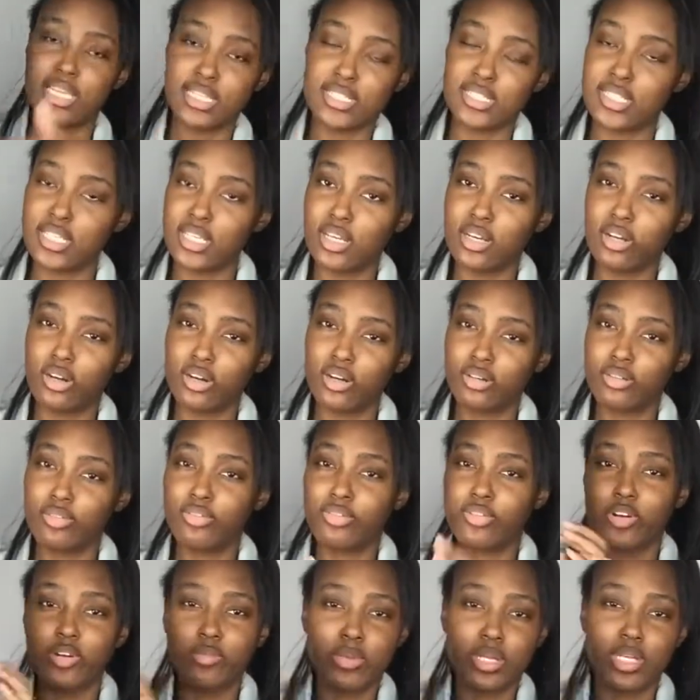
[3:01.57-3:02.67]
easier
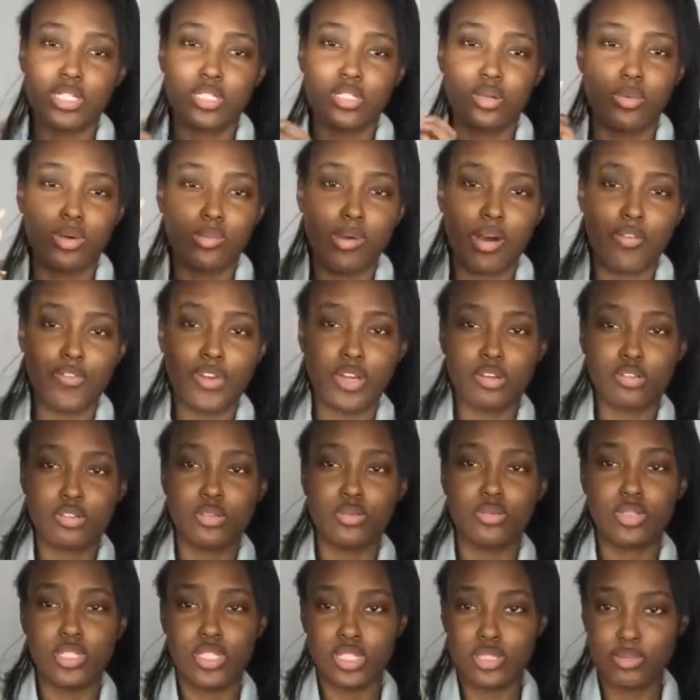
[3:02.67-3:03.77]
for me to run my fingers
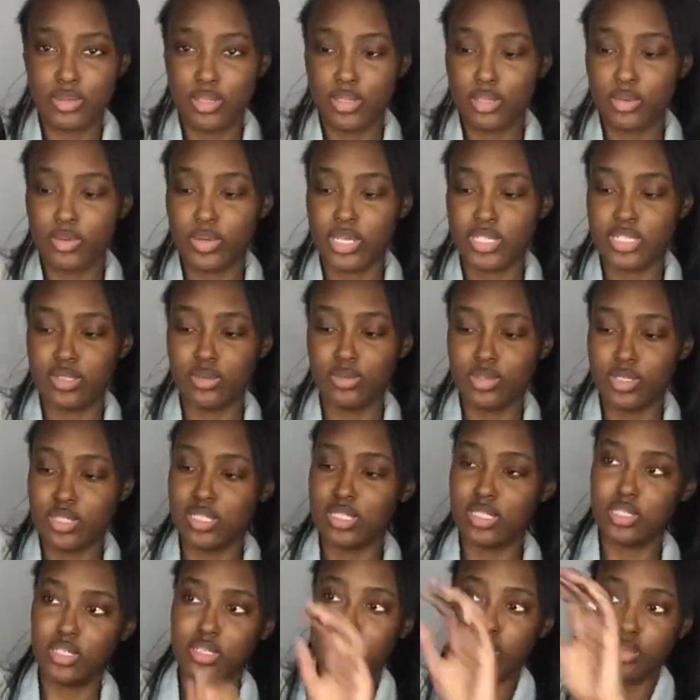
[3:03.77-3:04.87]
through this bundle as it
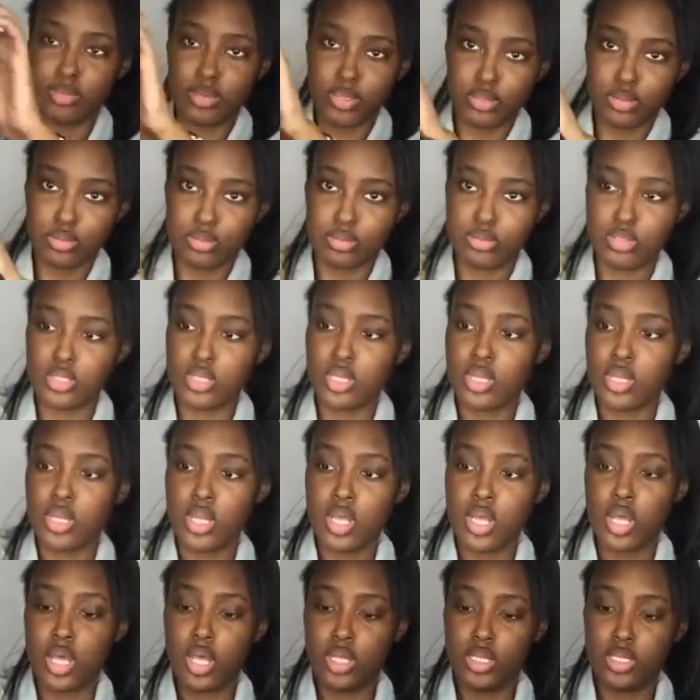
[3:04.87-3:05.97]
was the other bundles.
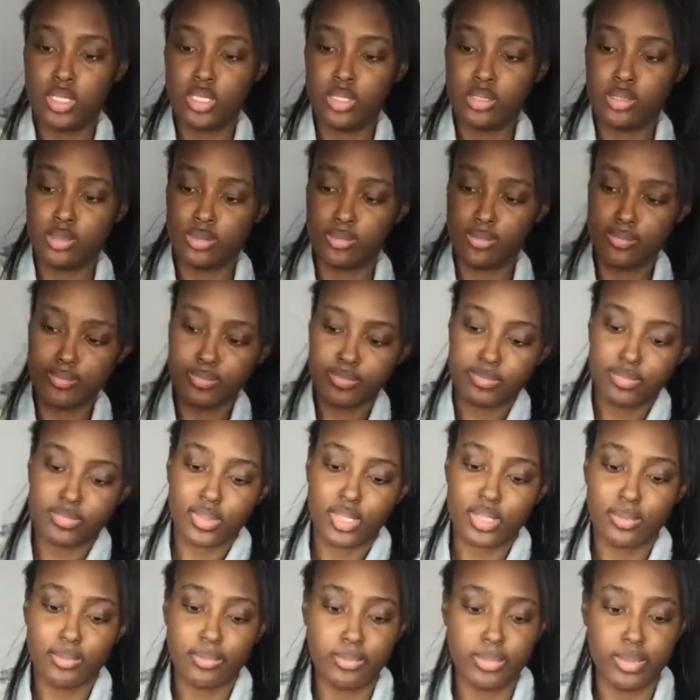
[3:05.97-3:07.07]

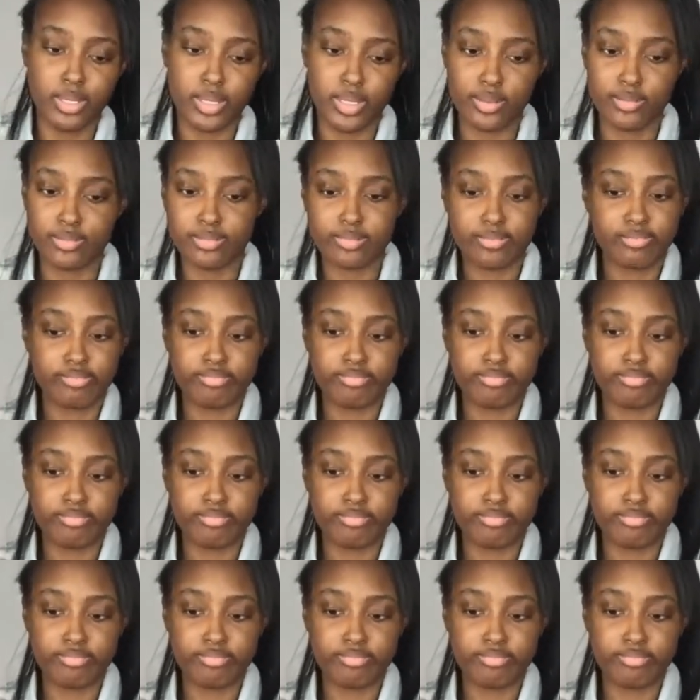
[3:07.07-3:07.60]
But